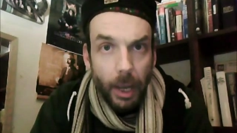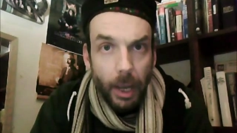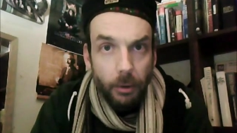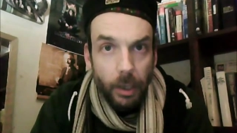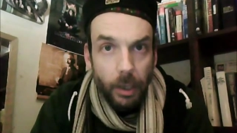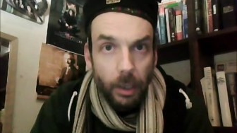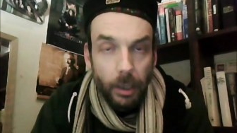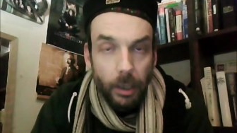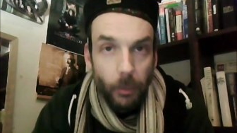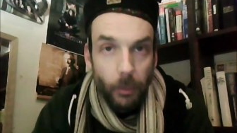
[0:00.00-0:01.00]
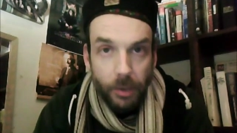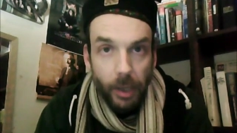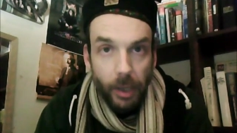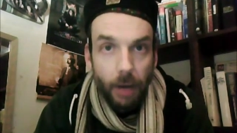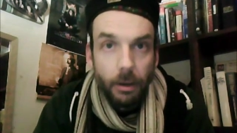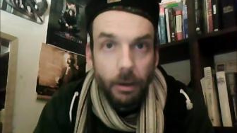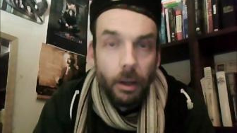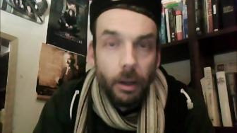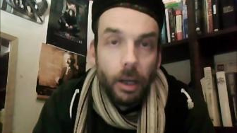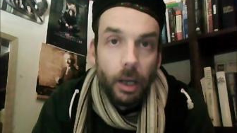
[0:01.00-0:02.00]
out in uh, Western Canada
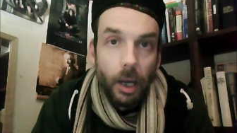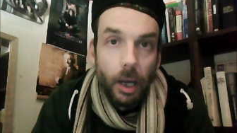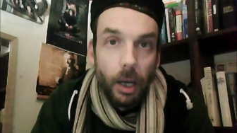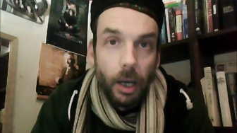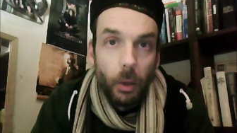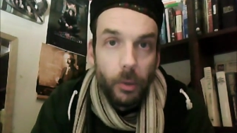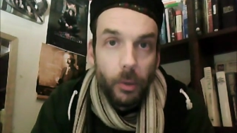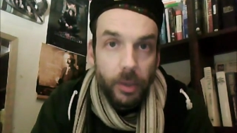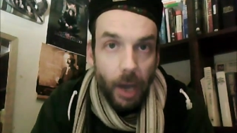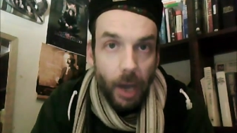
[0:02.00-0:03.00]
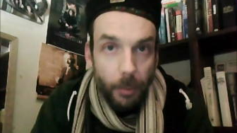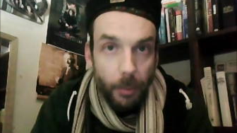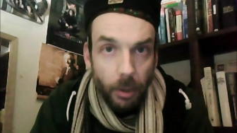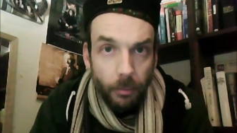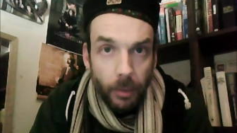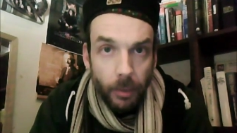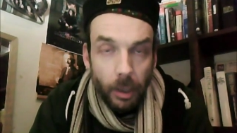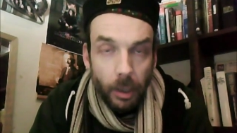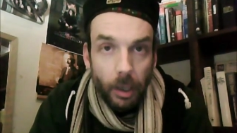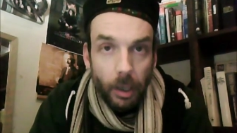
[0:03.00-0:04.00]
uh, with DiCaprio.
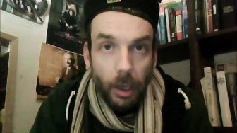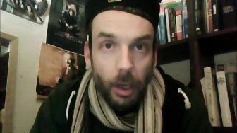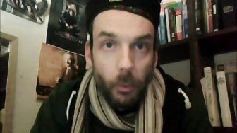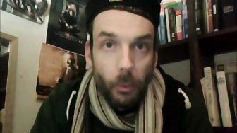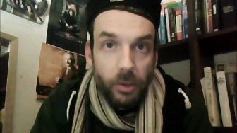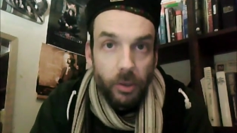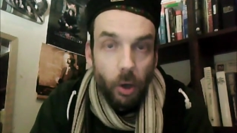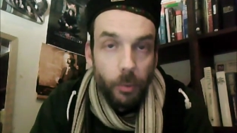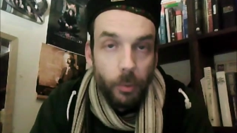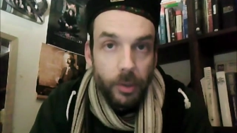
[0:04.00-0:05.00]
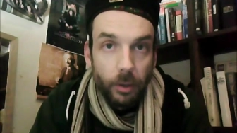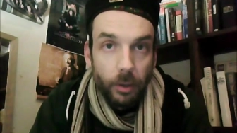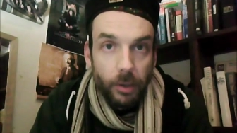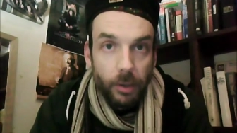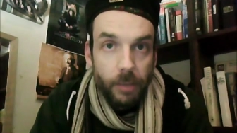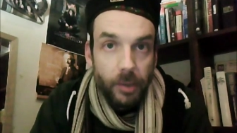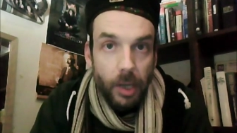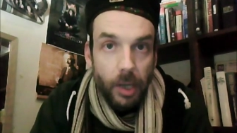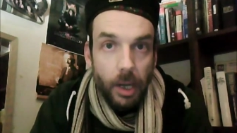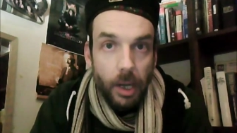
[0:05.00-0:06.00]
Uh, which opens on Christmas
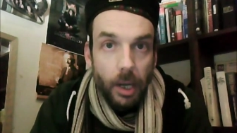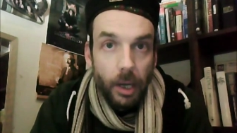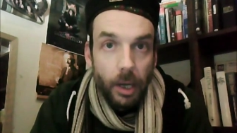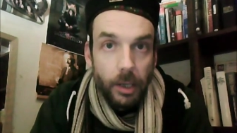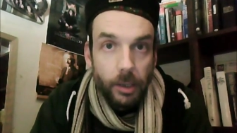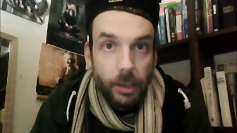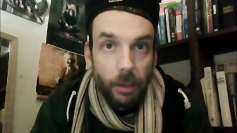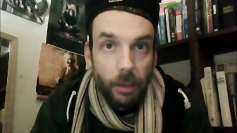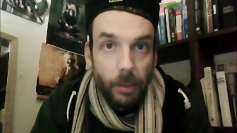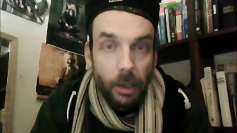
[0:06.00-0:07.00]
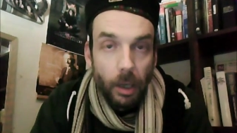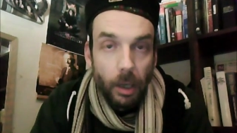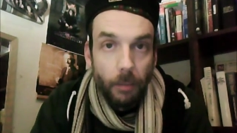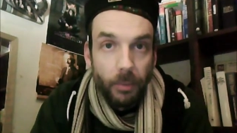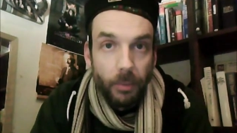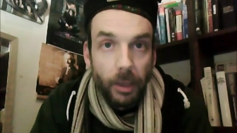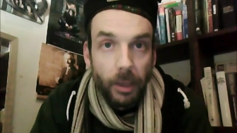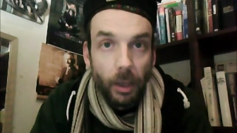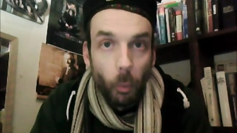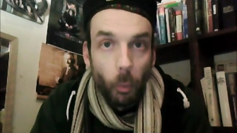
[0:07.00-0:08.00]
Day and is going to be, I'm
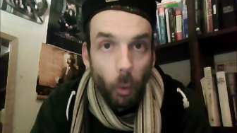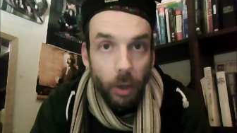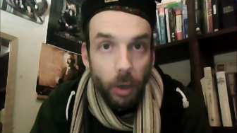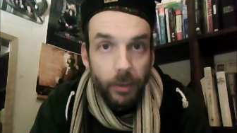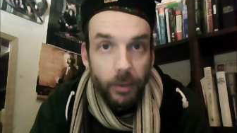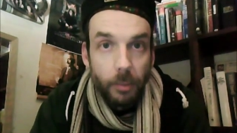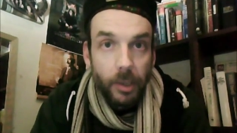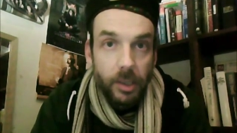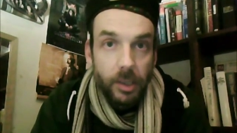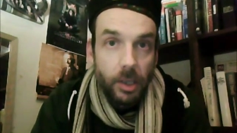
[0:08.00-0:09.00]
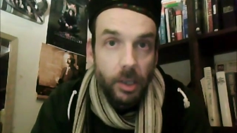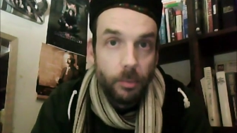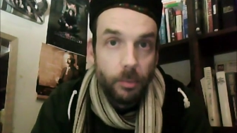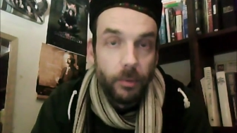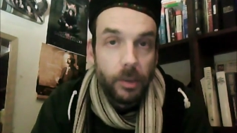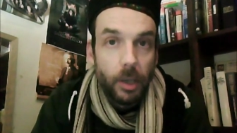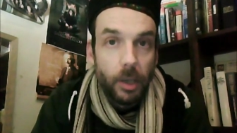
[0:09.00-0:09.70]
thinking, one of the prestige movies